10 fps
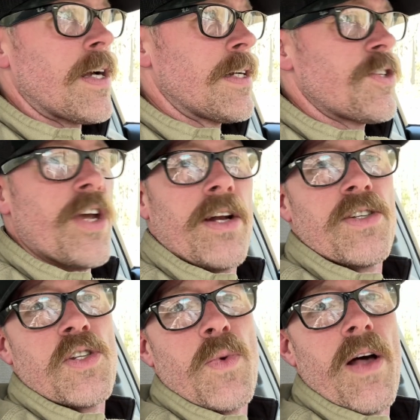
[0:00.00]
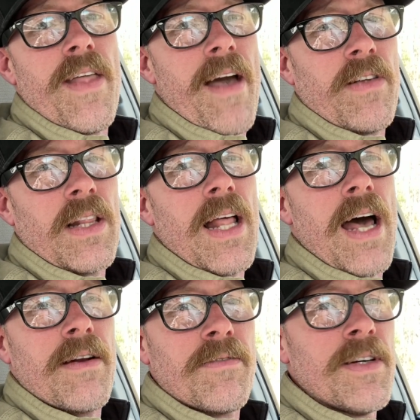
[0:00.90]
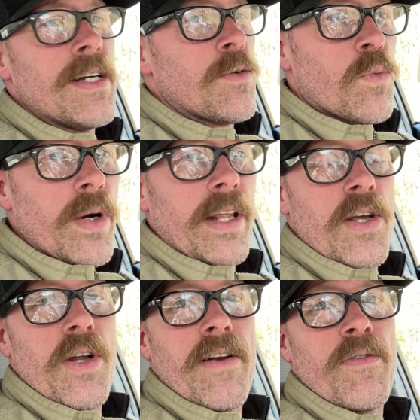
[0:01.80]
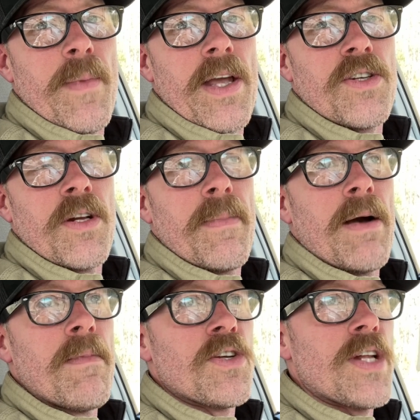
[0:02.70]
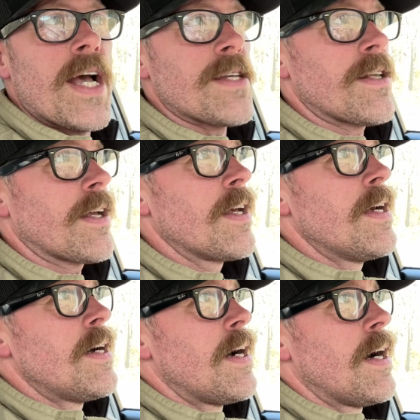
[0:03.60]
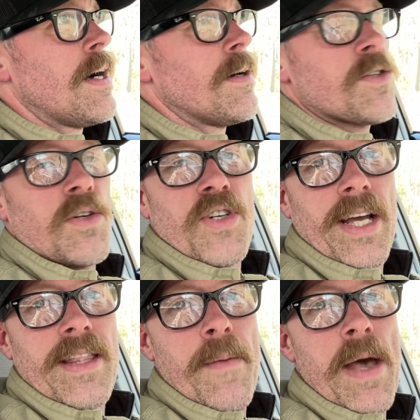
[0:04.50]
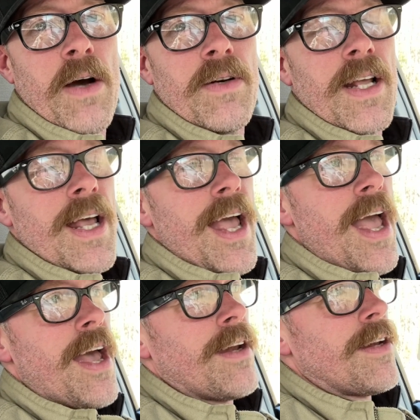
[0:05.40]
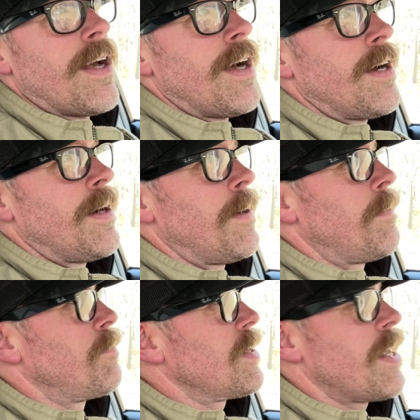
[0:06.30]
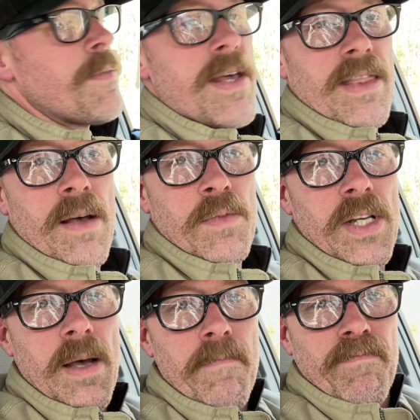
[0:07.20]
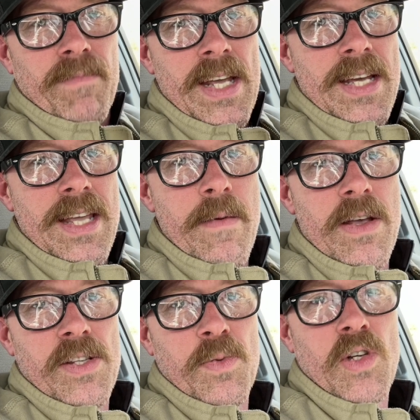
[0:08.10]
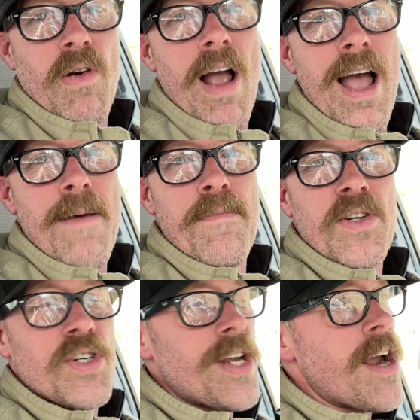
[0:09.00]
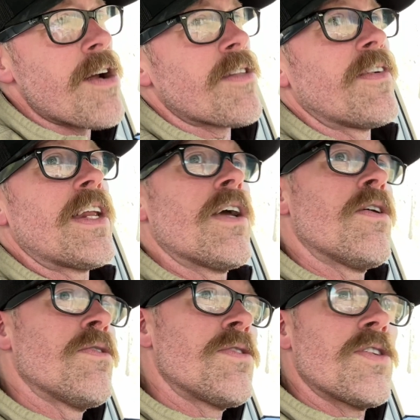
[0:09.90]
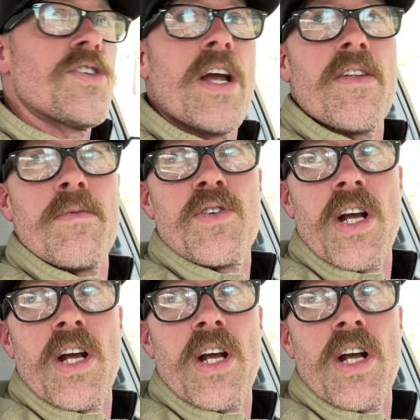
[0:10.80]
channels as well. They have a lot of really good information about Meshtastic. So check them out, and give me a thumbs up, give me a subscribe, share the videos, share them,